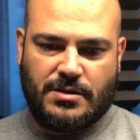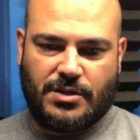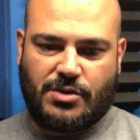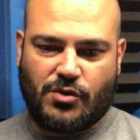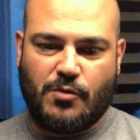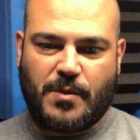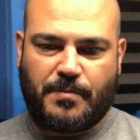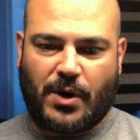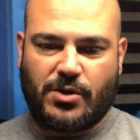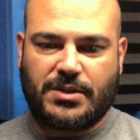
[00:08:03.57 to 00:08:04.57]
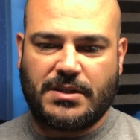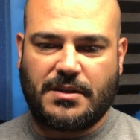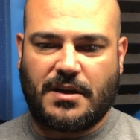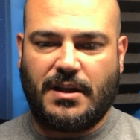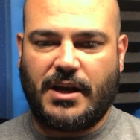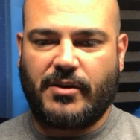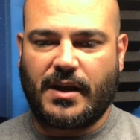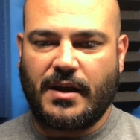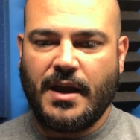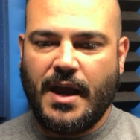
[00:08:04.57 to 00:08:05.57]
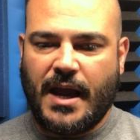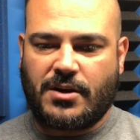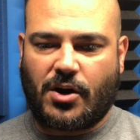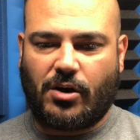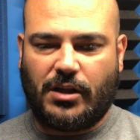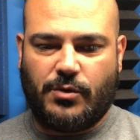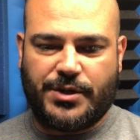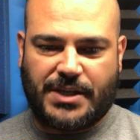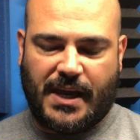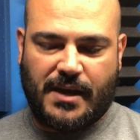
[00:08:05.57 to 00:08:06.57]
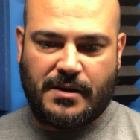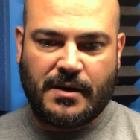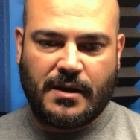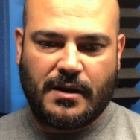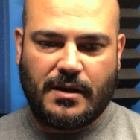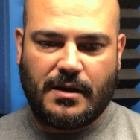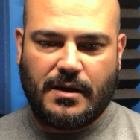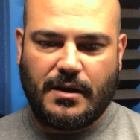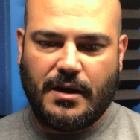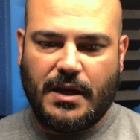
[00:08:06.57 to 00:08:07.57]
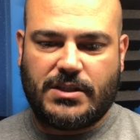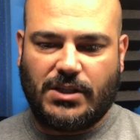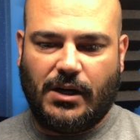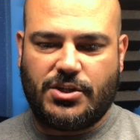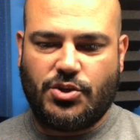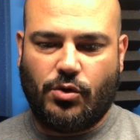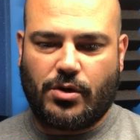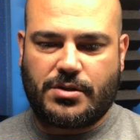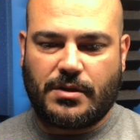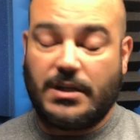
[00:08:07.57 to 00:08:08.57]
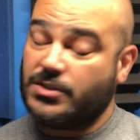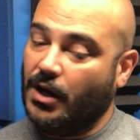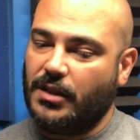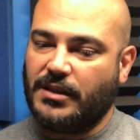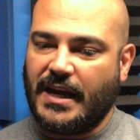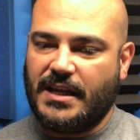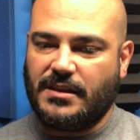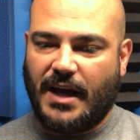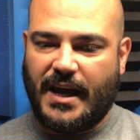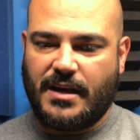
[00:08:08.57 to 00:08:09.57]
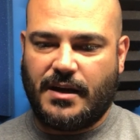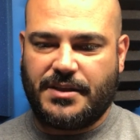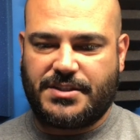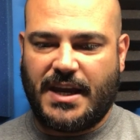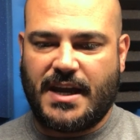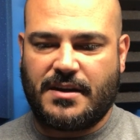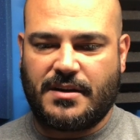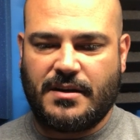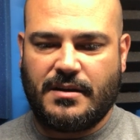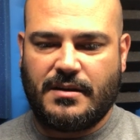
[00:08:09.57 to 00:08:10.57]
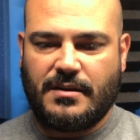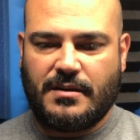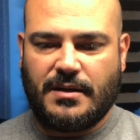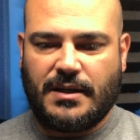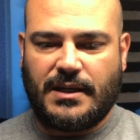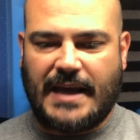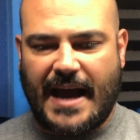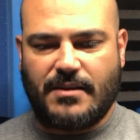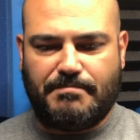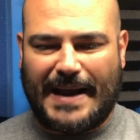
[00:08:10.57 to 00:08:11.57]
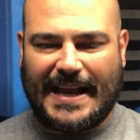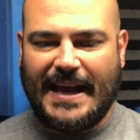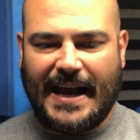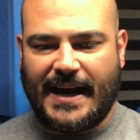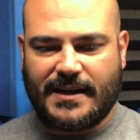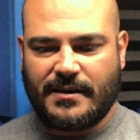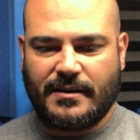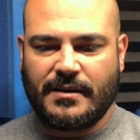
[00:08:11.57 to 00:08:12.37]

The group burst into the clearing, and Curly was ahead. He saw Lenny lying on the sand. "Got him, by God!"